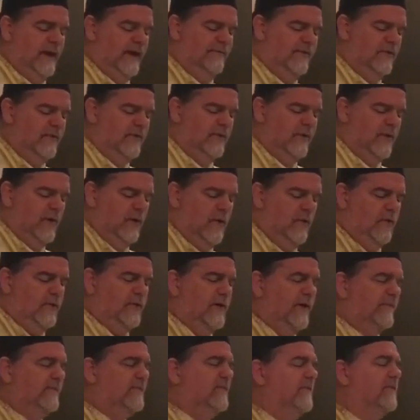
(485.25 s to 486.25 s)
David would
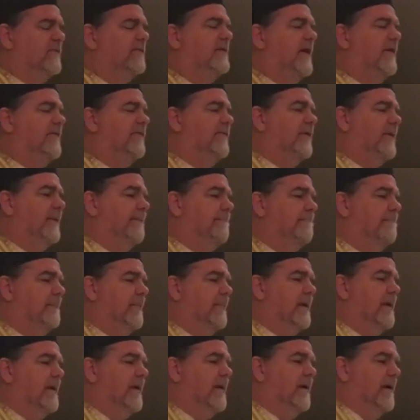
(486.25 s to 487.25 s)
have to suffer.
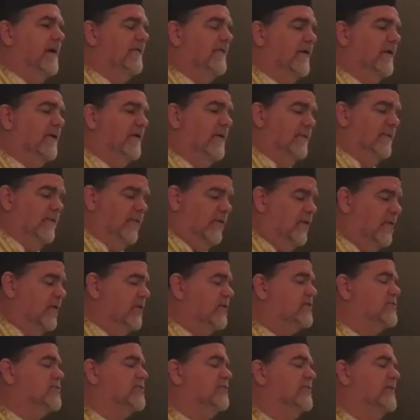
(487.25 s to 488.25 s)

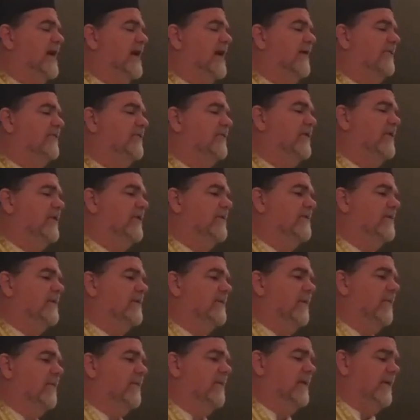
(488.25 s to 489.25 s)
Furthermore, soon after the,
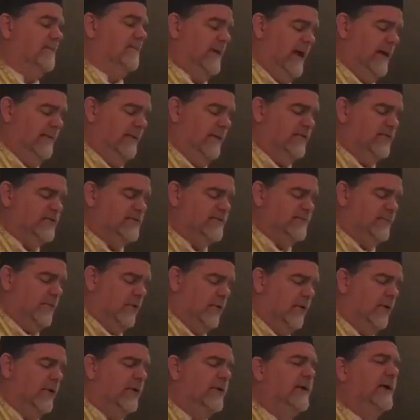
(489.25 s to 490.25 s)
the, the, baby was
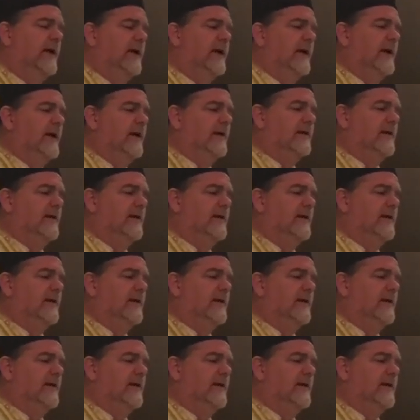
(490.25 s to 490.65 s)
born,